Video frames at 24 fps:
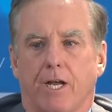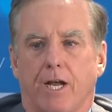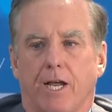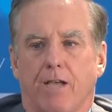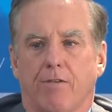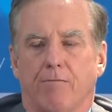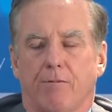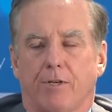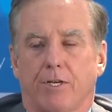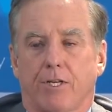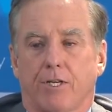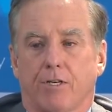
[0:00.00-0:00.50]

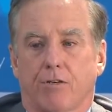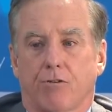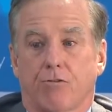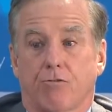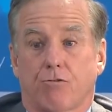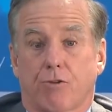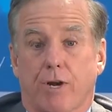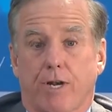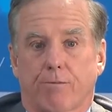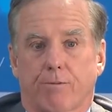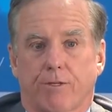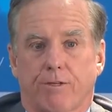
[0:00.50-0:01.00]
I've been
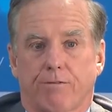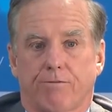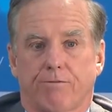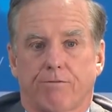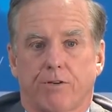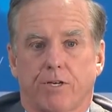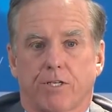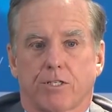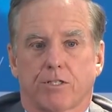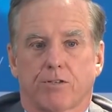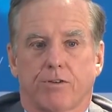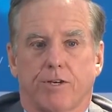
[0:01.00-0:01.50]
incredibly
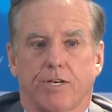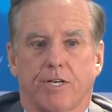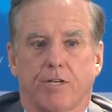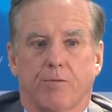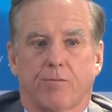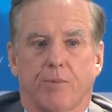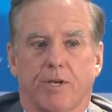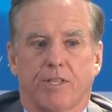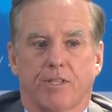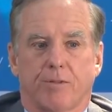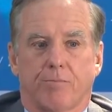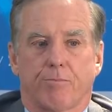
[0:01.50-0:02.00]
frustrated
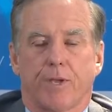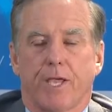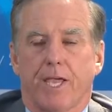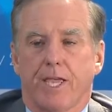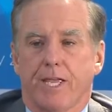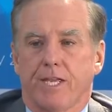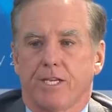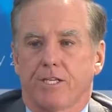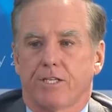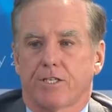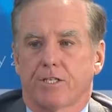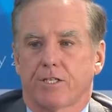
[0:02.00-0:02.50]
by the
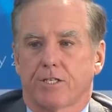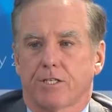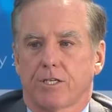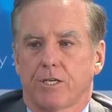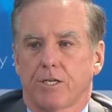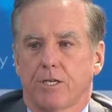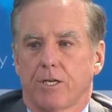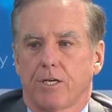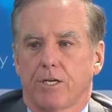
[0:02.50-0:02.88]
pace